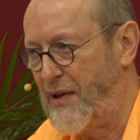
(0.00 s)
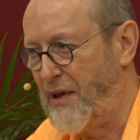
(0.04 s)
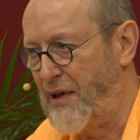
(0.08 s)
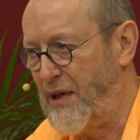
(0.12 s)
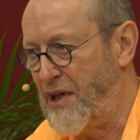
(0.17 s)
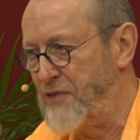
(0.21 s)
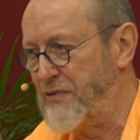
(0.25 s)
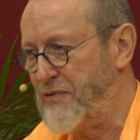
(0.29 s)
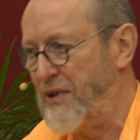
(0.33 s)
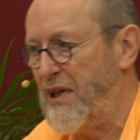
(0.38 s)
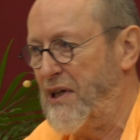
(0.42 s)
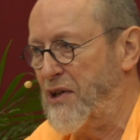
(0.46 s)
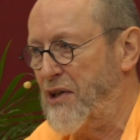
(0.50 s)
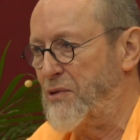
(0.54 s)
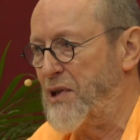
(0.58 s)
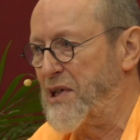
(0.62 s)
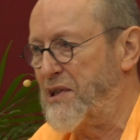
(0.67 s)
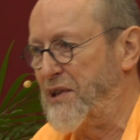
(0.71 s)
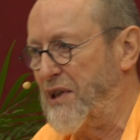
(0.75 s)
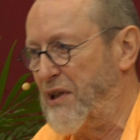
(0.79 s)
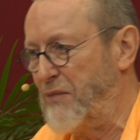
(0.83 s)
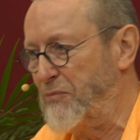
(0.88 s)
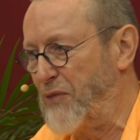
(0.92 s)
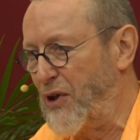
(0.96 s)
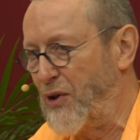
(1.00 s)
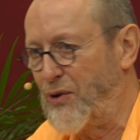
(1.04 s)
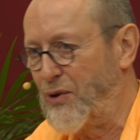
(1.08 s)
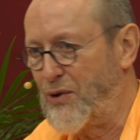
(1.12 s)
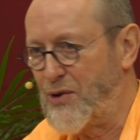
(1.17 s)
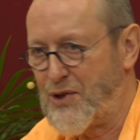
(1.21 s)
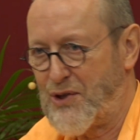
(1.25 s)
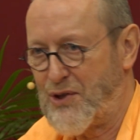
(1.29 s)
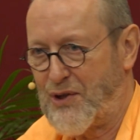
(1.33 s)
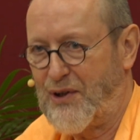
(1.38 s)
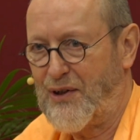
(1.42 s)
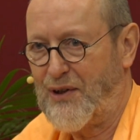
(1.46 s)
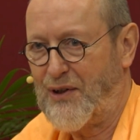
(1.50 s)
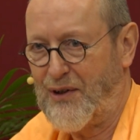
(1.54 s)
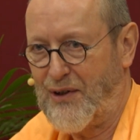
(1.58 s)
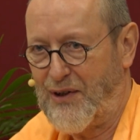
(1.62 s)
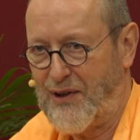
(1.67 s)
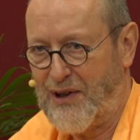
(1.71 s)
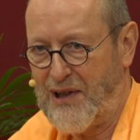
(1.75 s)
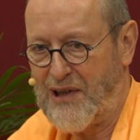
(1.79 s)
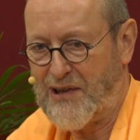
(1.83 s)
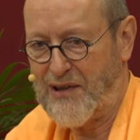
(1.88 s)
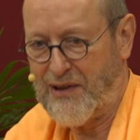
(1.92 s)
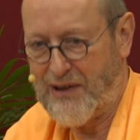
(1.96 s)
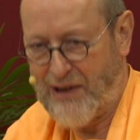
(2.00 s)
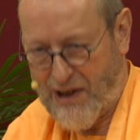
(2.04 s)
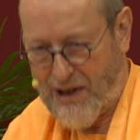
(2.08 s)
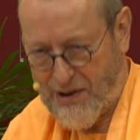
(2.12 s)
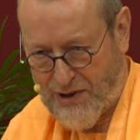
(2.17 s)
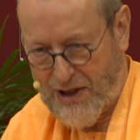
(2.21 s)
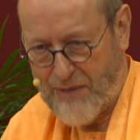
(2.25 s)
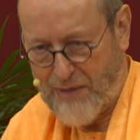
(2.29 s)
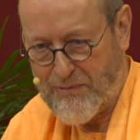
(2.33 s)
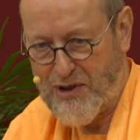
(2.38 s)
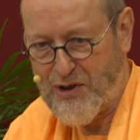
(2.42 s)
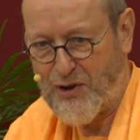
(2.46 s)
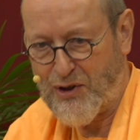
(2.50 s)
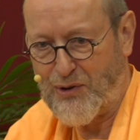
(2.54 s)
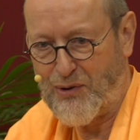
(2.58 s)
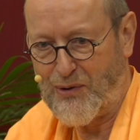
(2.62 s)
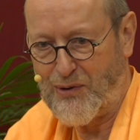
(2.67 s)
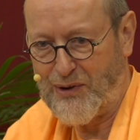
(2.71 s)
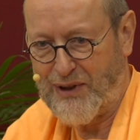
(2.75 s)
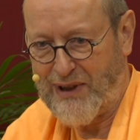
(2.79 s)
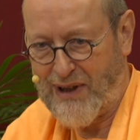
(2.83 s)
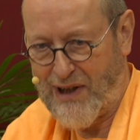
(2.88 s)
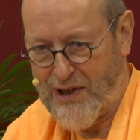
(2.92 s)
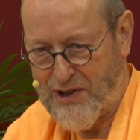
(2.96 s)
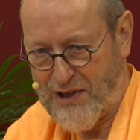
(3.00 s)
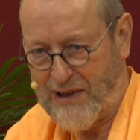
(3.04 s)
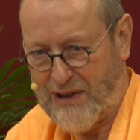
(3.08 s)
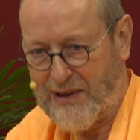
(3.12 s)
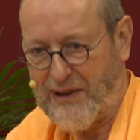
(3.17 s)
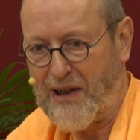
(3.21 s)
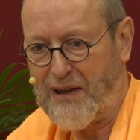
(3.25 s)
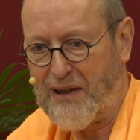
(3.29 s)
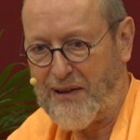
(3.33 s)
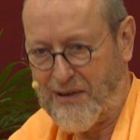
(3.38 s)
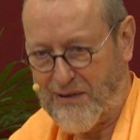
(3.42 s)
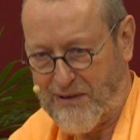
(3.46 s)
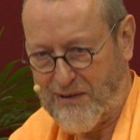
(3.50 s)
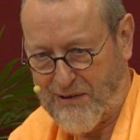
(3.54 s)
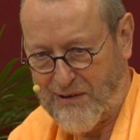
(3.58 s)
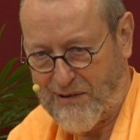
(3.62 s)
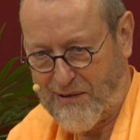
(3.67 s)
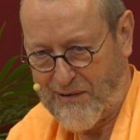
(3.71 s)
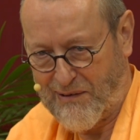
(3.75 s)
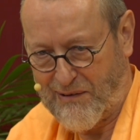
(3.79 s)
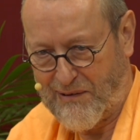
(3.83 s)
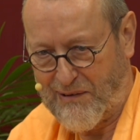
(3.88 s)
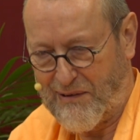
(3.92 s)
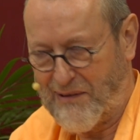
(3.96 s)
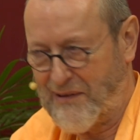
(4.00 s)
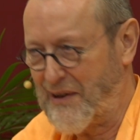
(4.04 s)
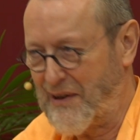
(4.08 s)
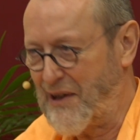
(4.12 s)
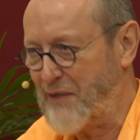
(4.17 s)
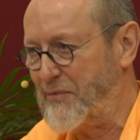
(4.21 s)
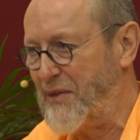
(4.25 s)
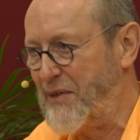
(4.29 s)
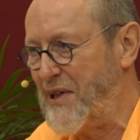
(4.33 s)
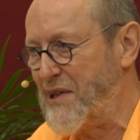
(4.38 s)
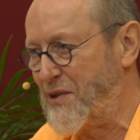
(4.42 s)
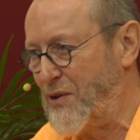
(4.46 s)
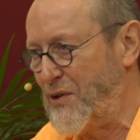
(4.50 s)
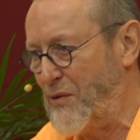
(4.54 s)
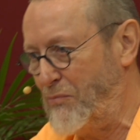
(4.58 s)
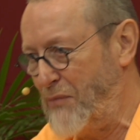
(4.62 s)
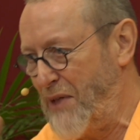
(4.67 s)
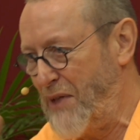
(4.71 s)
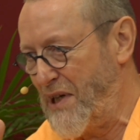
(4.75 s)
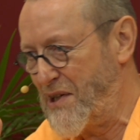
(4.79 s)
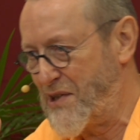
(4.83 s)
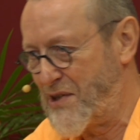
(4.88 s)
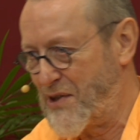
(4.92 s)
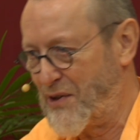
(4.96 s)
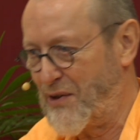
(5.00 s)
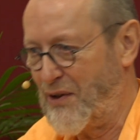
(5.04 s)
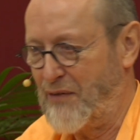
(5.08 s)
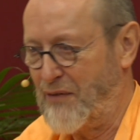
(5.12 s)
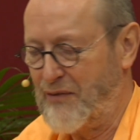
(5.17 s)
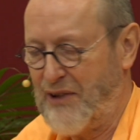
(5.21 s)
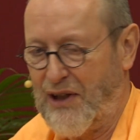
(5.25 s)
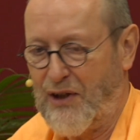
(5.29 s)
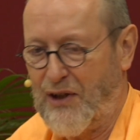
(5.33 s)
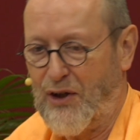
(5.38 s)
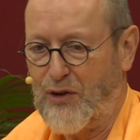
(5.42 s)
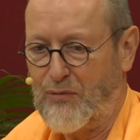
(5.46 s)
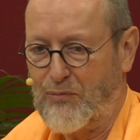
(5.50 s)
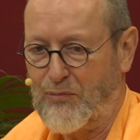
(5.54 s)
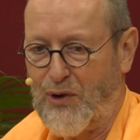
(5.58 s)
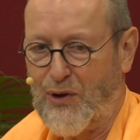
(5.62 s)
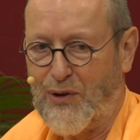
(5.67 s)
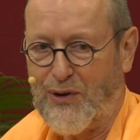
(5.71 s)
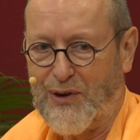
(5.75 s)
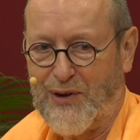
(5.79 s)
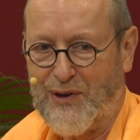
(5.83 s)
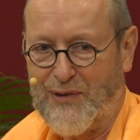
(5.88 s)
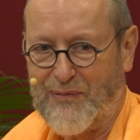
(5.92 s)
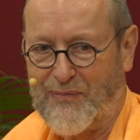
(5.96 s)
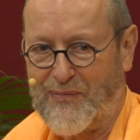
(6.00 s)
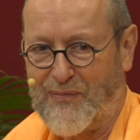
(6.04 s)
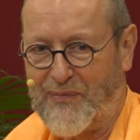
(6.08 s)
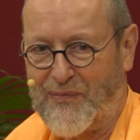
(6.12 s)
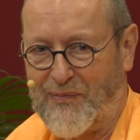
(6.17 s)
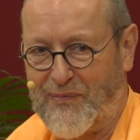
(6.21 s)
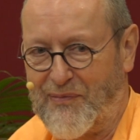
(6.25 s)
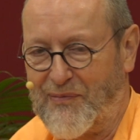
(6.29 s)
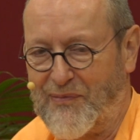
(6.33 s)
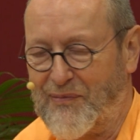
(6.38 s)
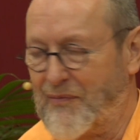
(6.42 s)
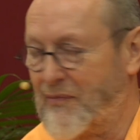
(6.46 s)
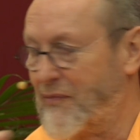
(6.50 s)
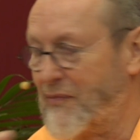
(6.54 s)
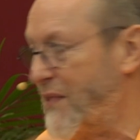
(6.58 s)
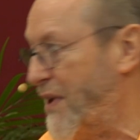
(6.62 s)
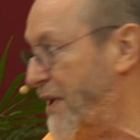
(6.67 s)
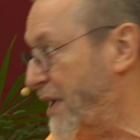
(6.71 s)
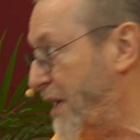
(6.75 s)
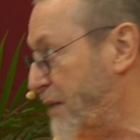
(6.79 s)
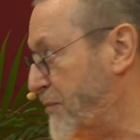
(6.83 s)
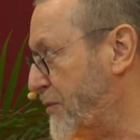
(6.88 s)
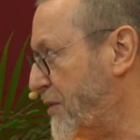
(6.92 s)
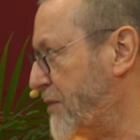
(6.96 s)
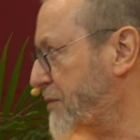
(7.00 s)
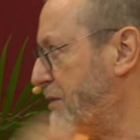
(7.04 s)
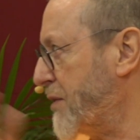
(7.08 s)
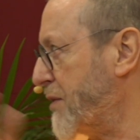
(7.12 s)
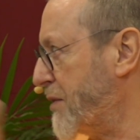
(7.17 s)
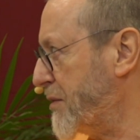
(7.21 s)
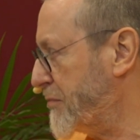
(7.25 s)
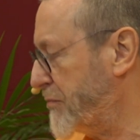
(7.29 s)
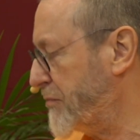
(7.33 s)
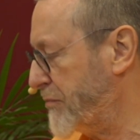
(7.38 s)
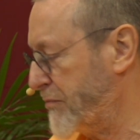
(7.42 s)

It's very interesting because the ashram is called Ajatananda. That means the bliss of the unborn. Name of all.